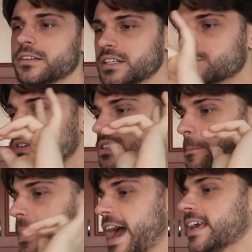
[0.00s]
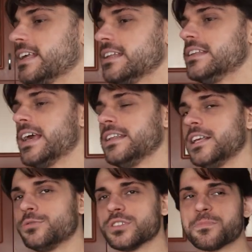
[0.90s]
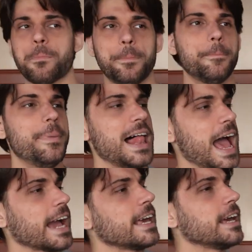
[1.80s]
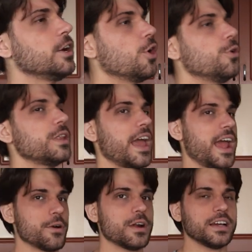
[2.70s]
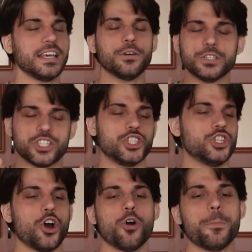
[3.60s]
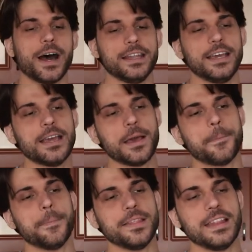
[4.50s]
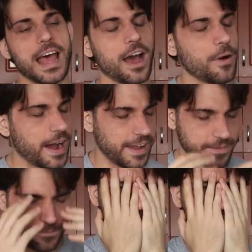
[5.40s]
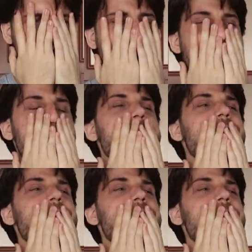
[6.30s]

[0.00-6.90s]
This was back in the day, this was black and gold era. He was nobody, but now oh my